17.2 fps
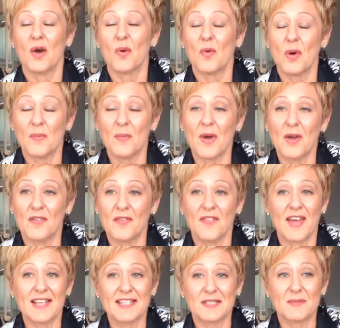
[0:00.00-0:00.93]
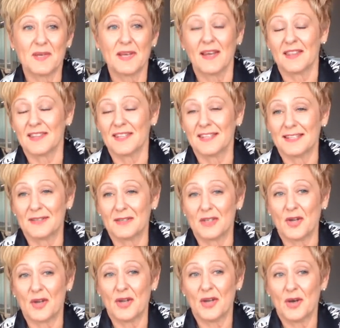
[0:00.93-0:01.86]
What motivates me, I think,
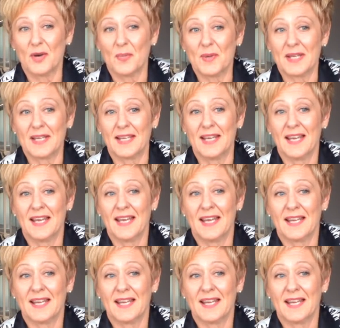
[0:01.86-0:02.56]
you know, helping